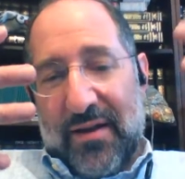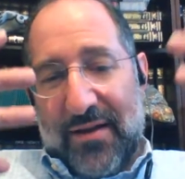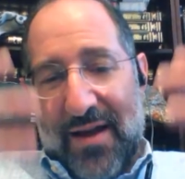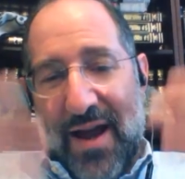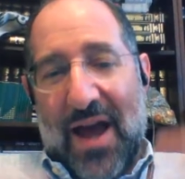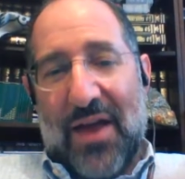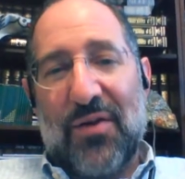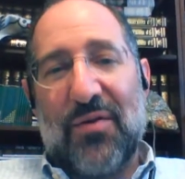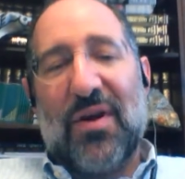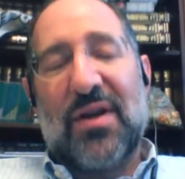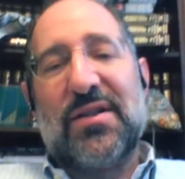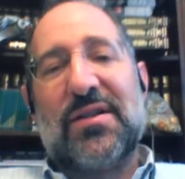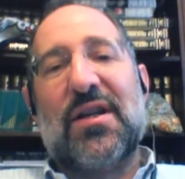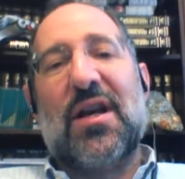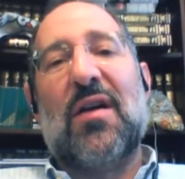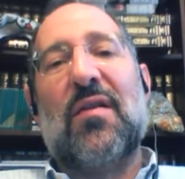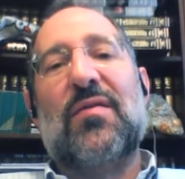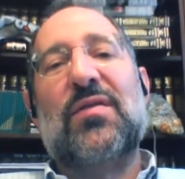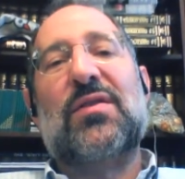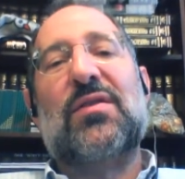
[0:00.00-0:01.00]
gather
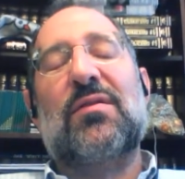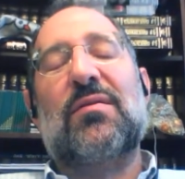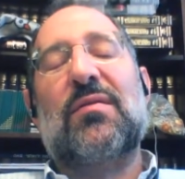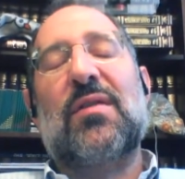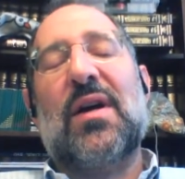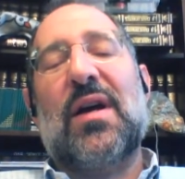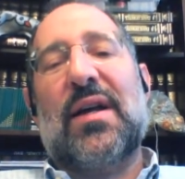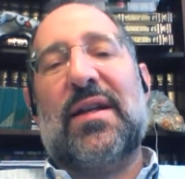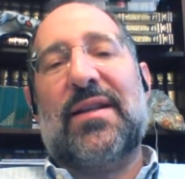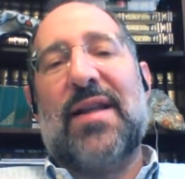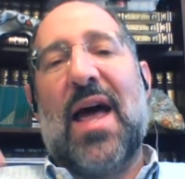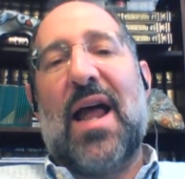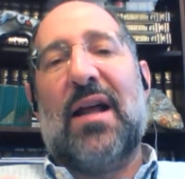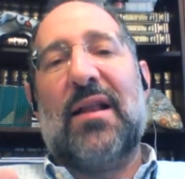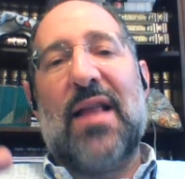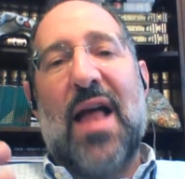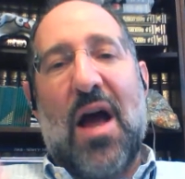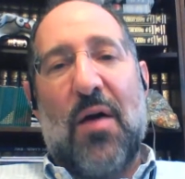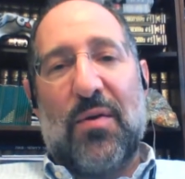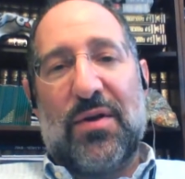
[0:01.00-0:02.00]
ourselves to not
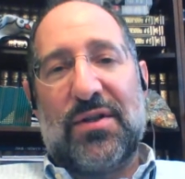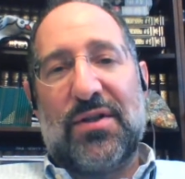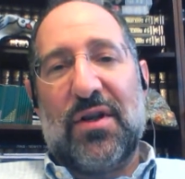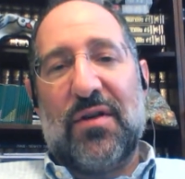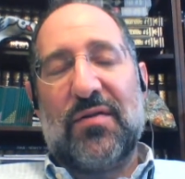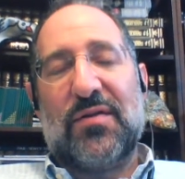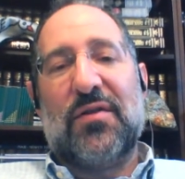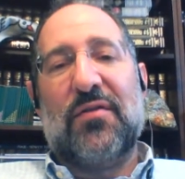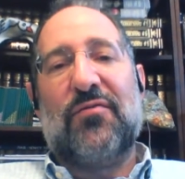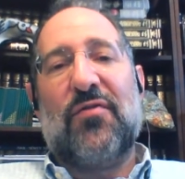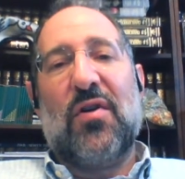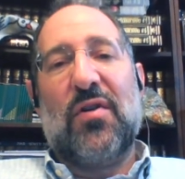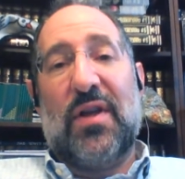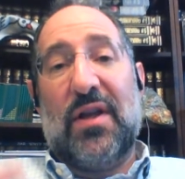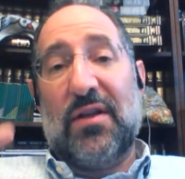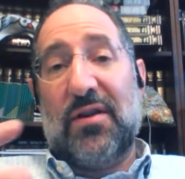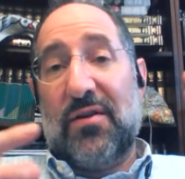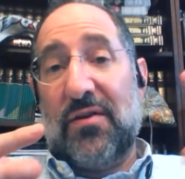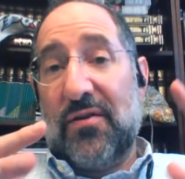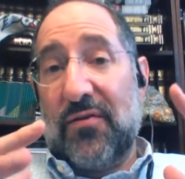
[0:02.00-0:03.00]
allow ourselves to fall
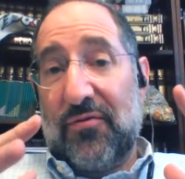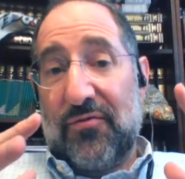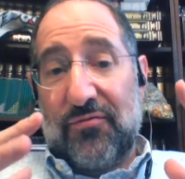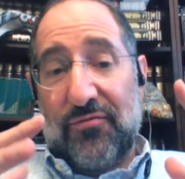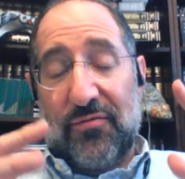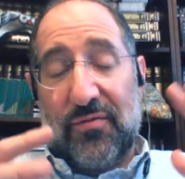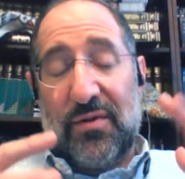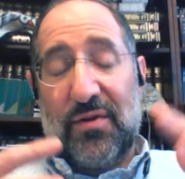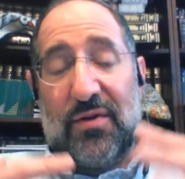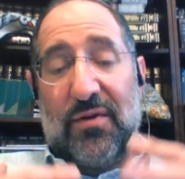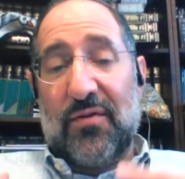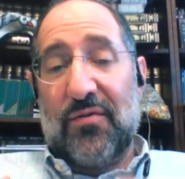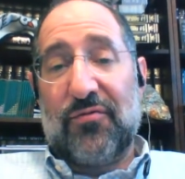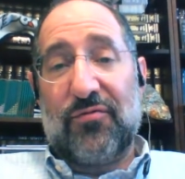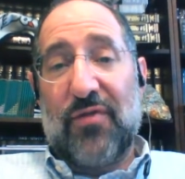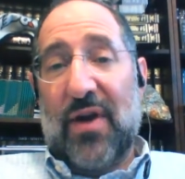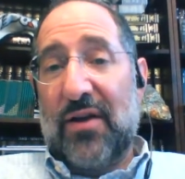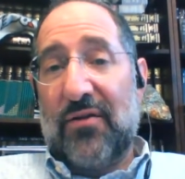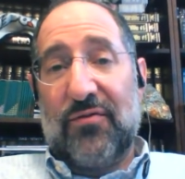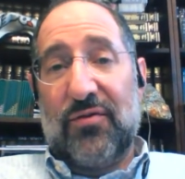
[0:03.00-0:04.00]
into the
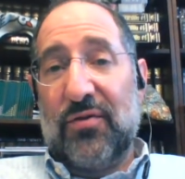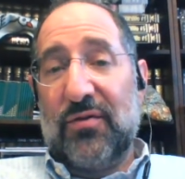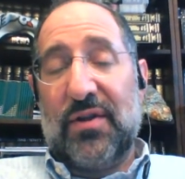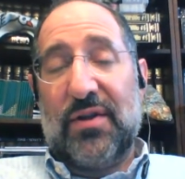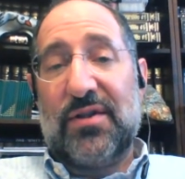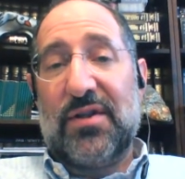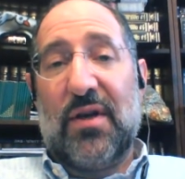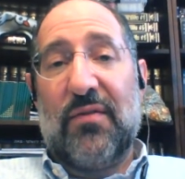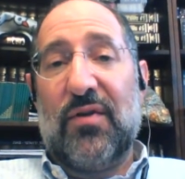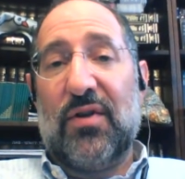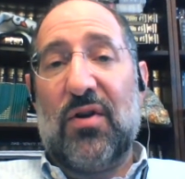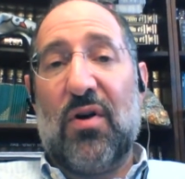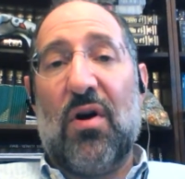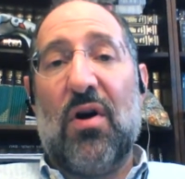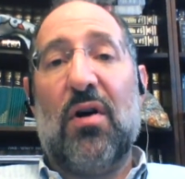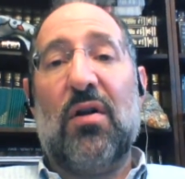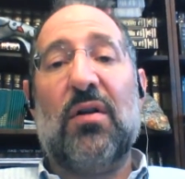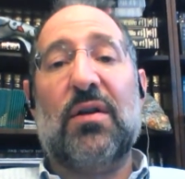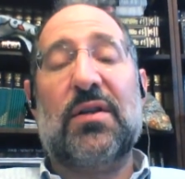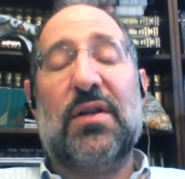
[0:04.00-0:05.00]
frightfulness of it
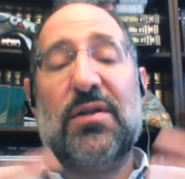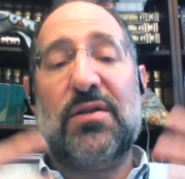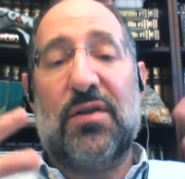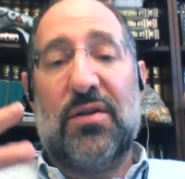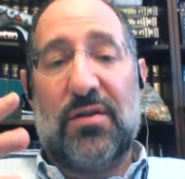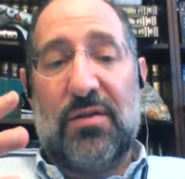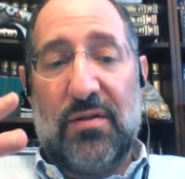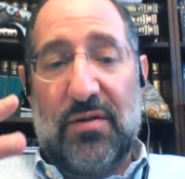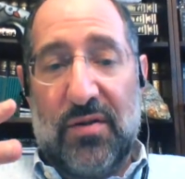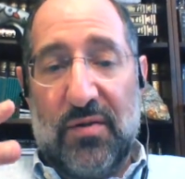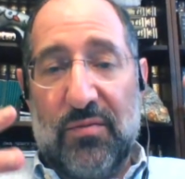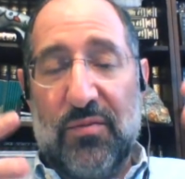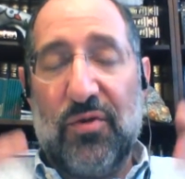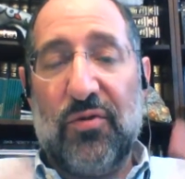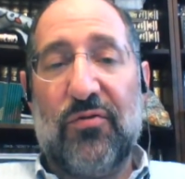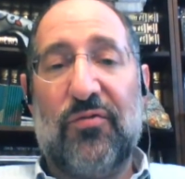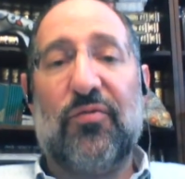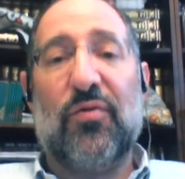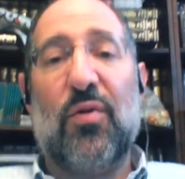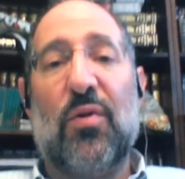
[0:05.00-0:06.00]
all, and just to
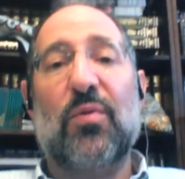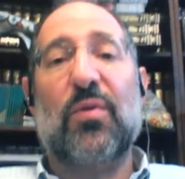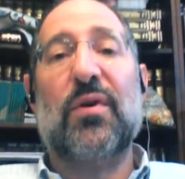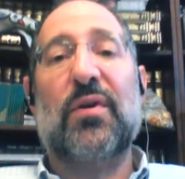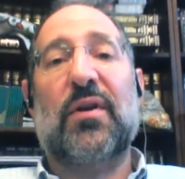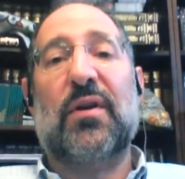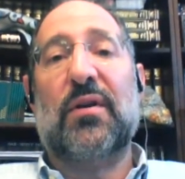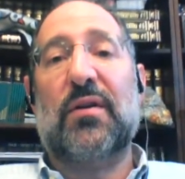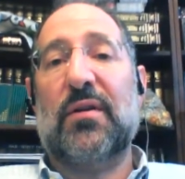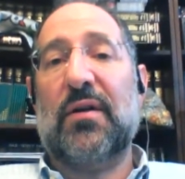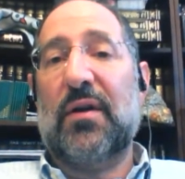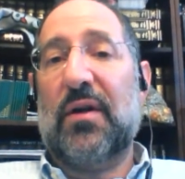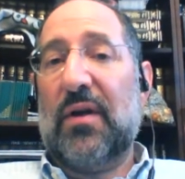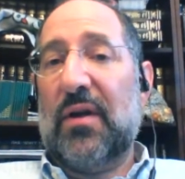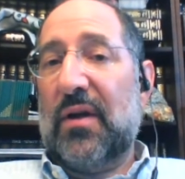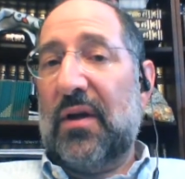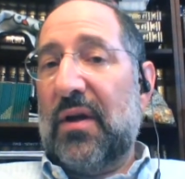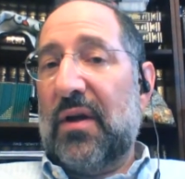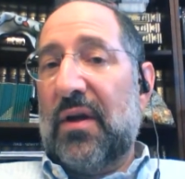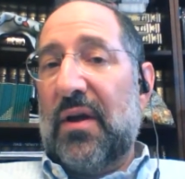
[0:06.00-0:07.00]
move forward
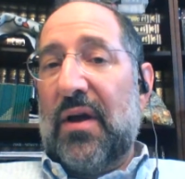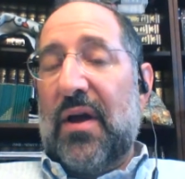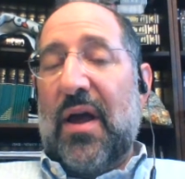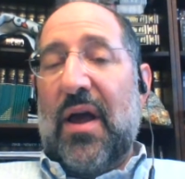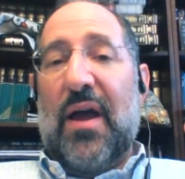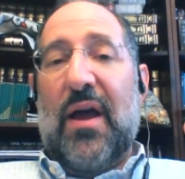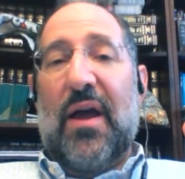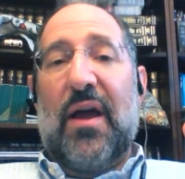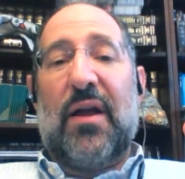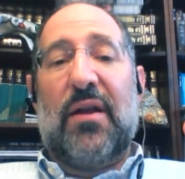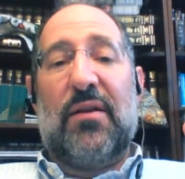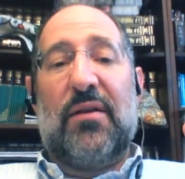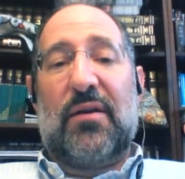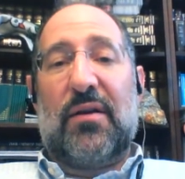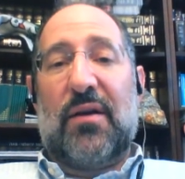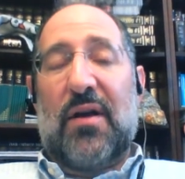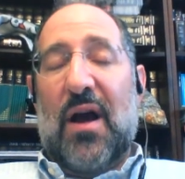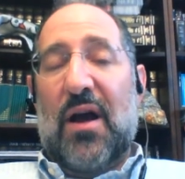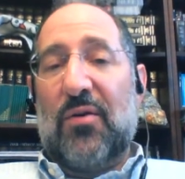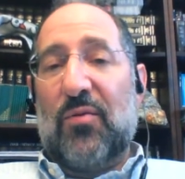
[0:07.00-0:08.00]
and
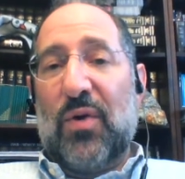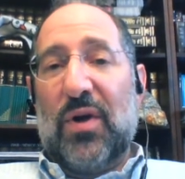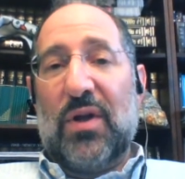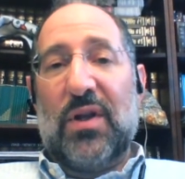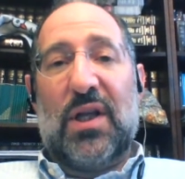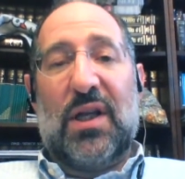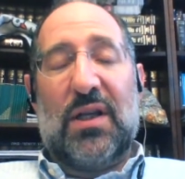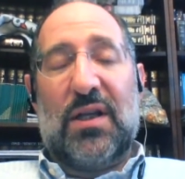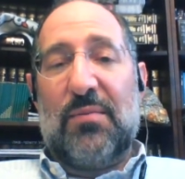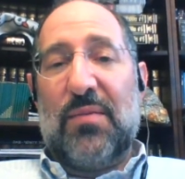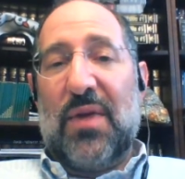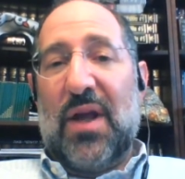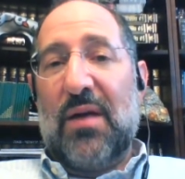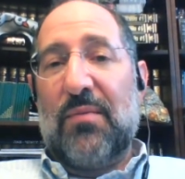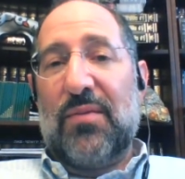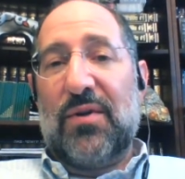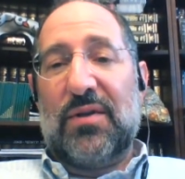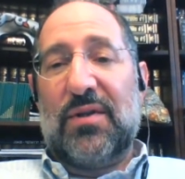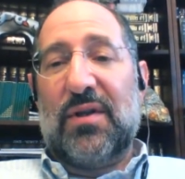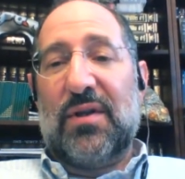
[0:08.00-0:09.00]
God willing to be
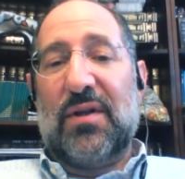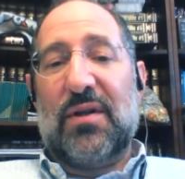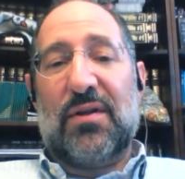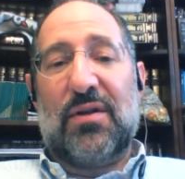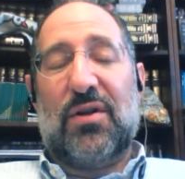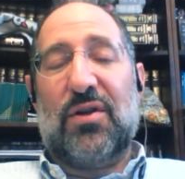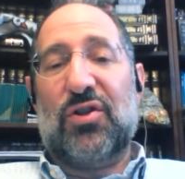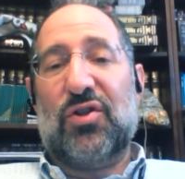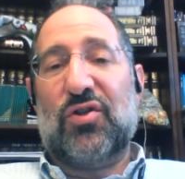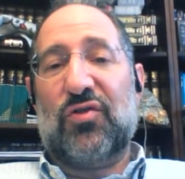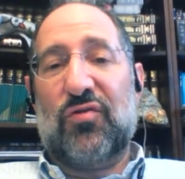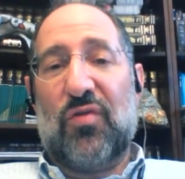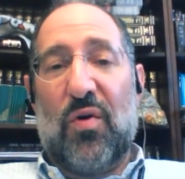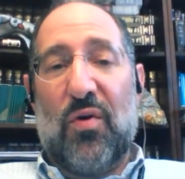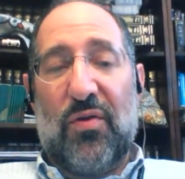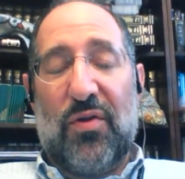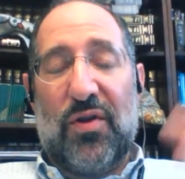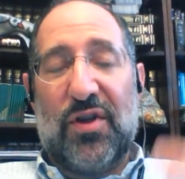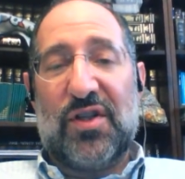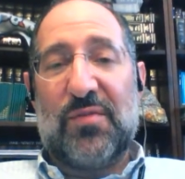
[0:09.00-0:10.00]
able to
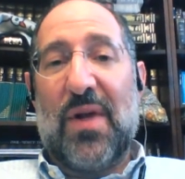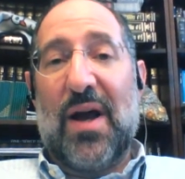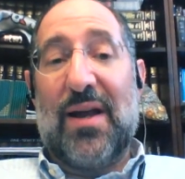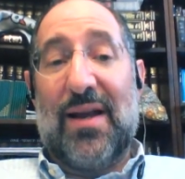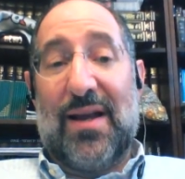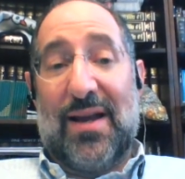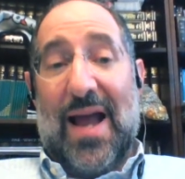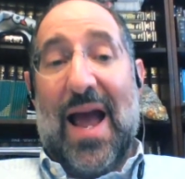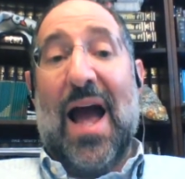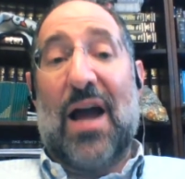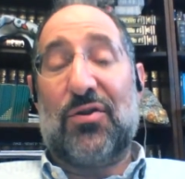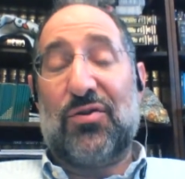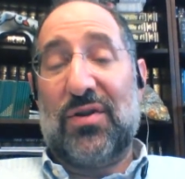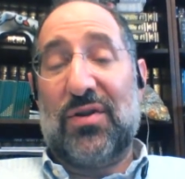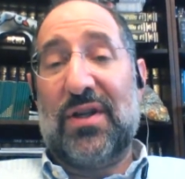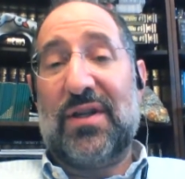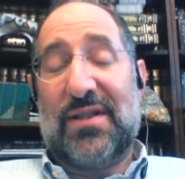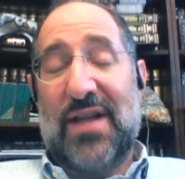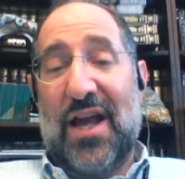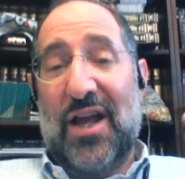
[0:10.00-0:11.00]
control this by
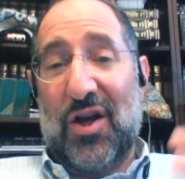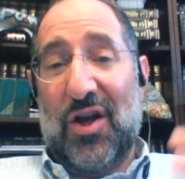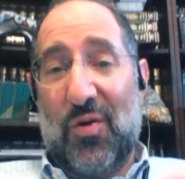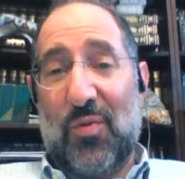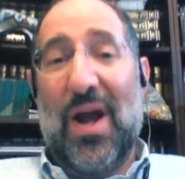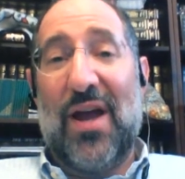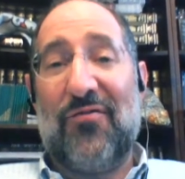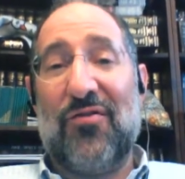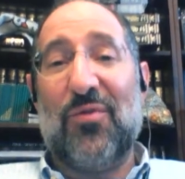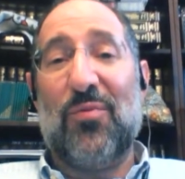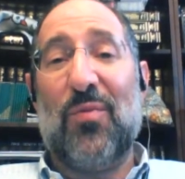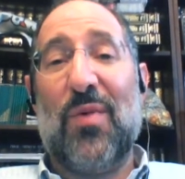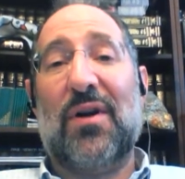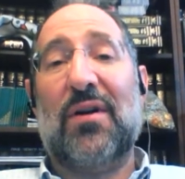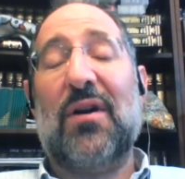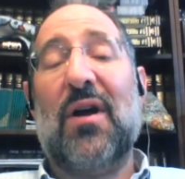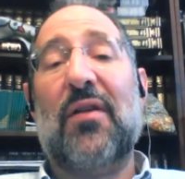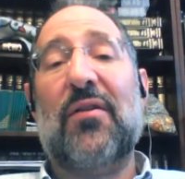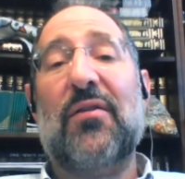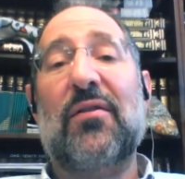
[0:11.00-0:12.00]
actually staying away from one
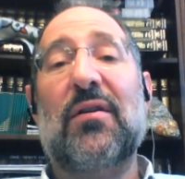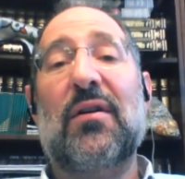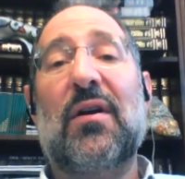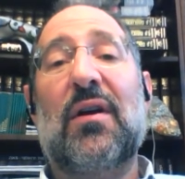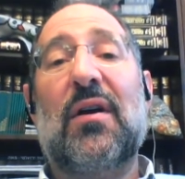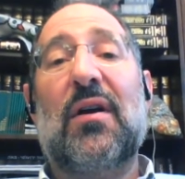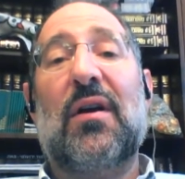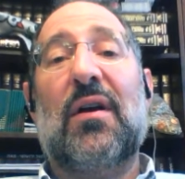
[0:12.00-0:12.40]
another